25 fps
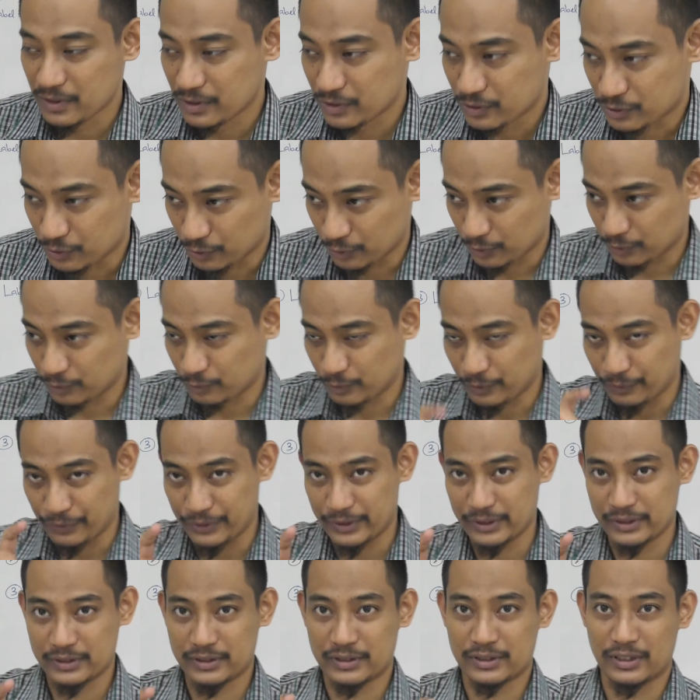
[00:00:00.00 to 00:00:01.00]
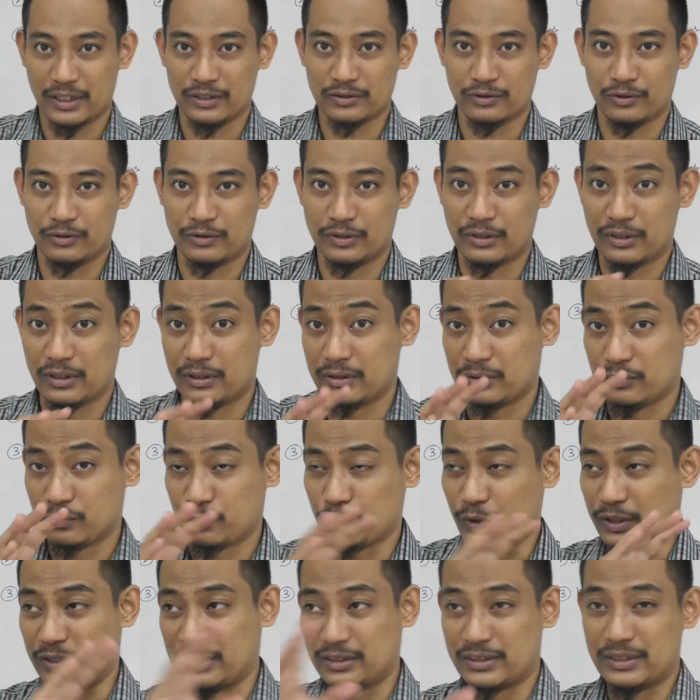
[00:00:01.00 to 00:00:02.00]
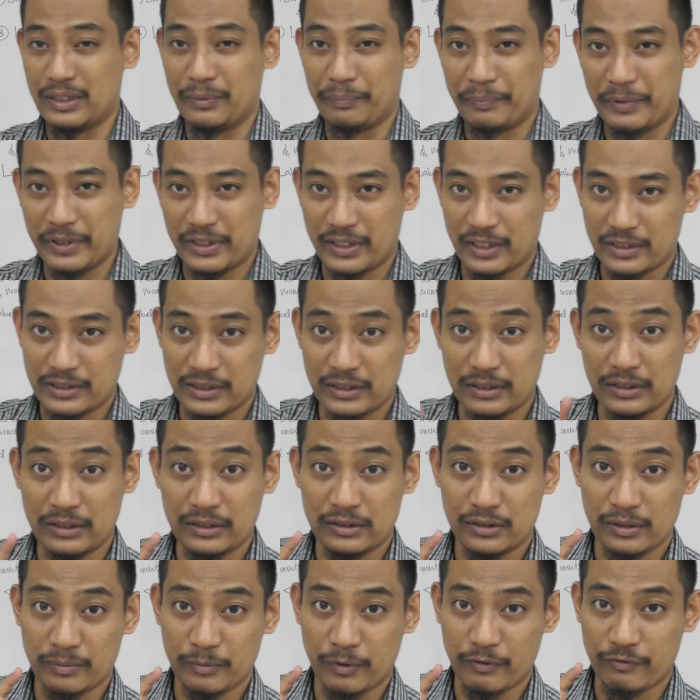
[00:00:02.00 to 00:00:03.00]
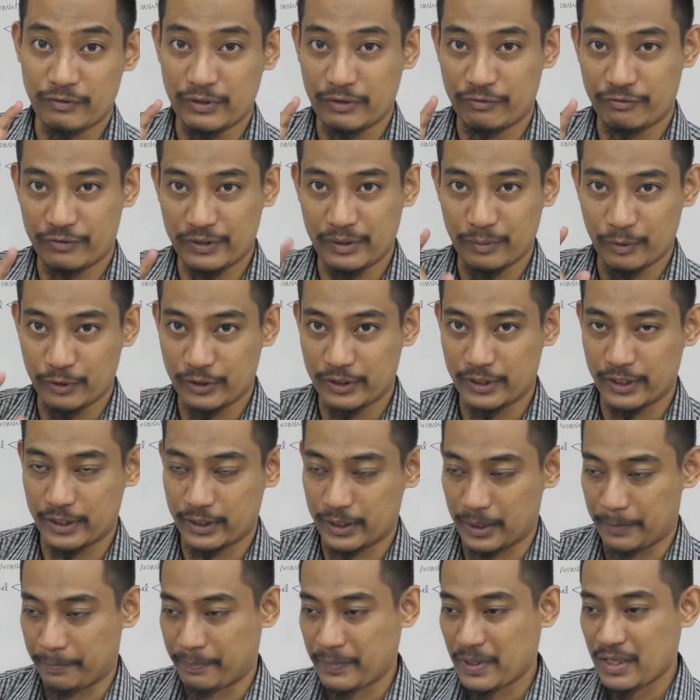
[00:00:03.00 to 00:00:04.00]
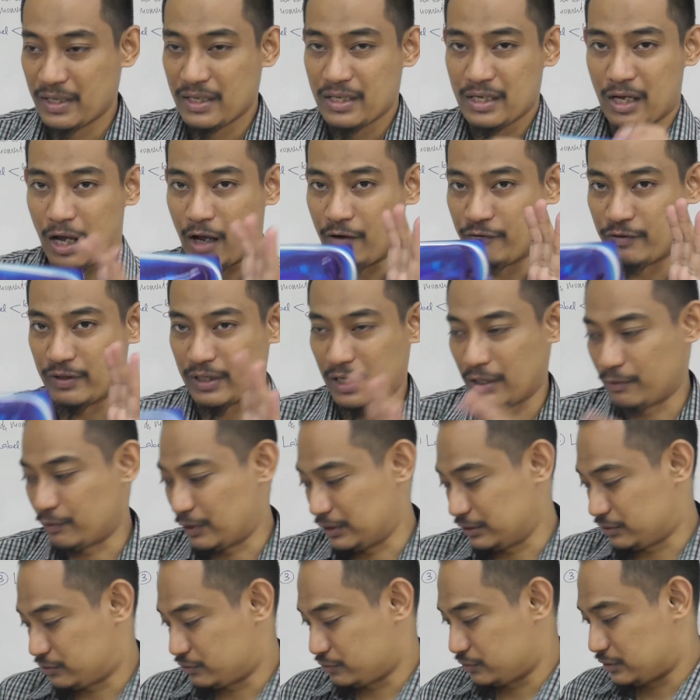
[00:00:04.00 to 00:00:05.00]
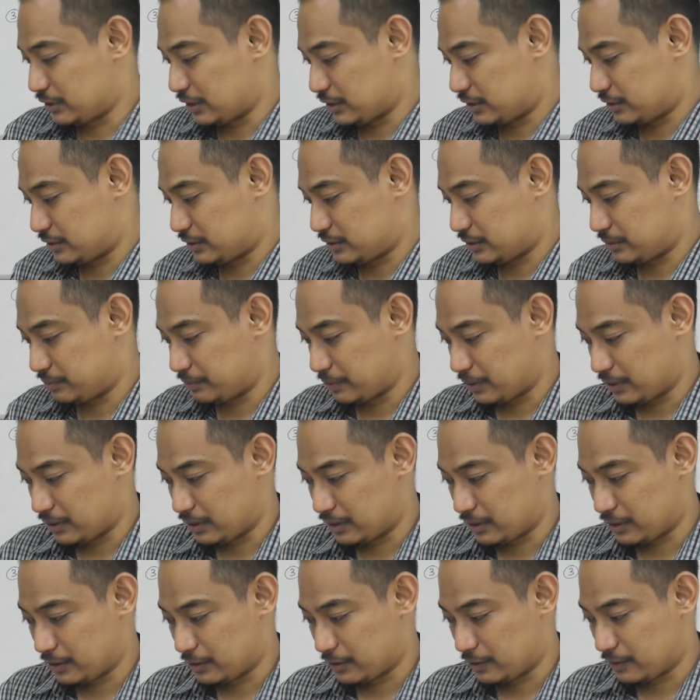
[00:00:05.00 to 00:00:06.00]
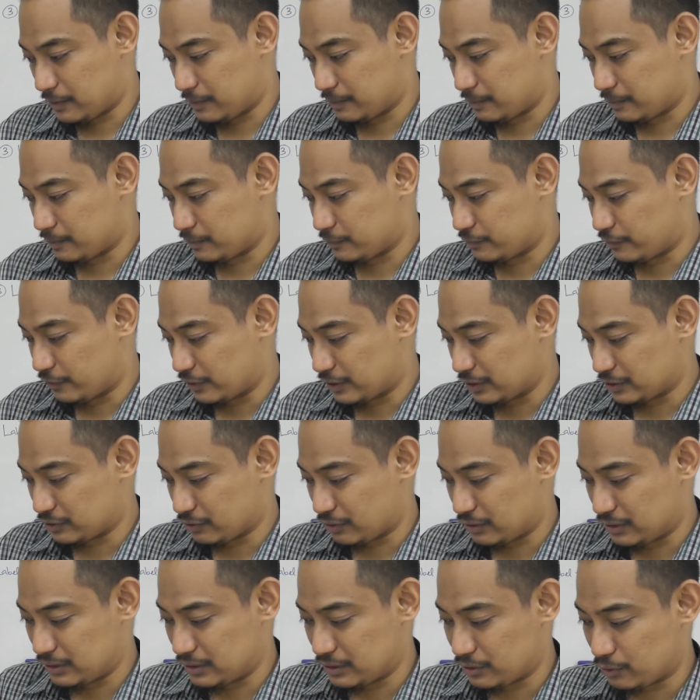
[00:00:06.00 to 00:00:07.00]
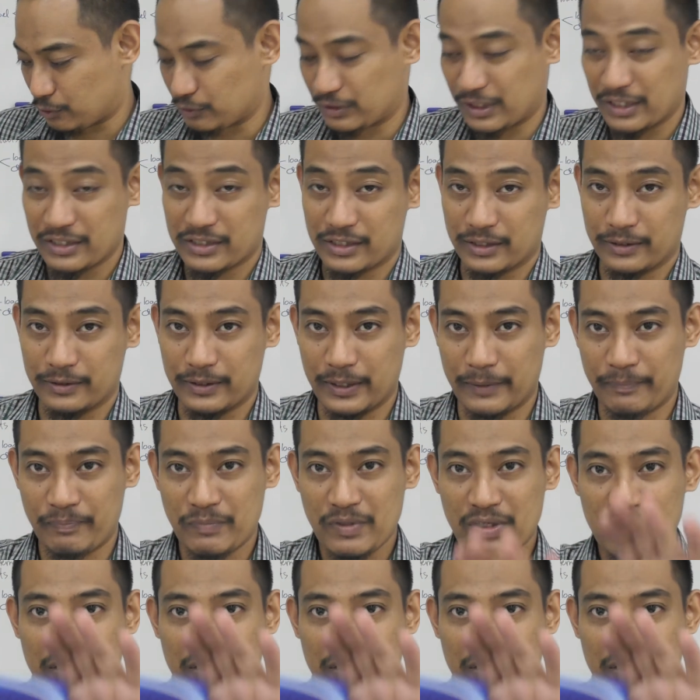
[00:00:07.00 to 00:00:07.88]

So we will discuss on what is the implication in terms of the free body diagram. However, I want to just focus on the rotation, right?